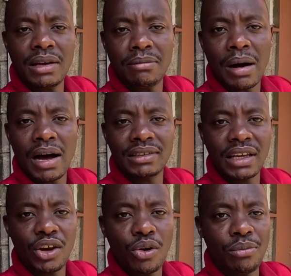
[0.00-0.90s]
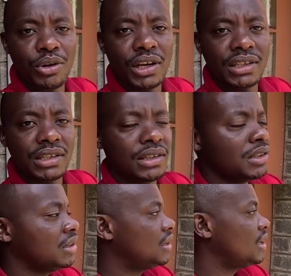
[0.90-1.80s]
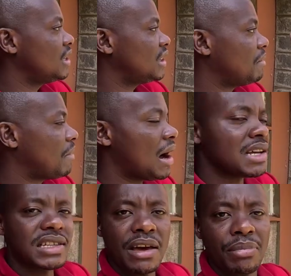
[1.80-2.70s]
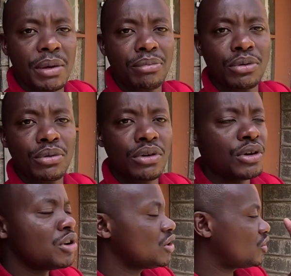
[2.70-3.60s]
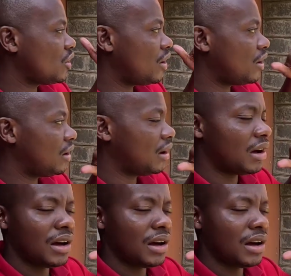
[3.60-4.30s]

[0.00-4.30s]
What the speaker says: the Maasai community. The Maasai people. So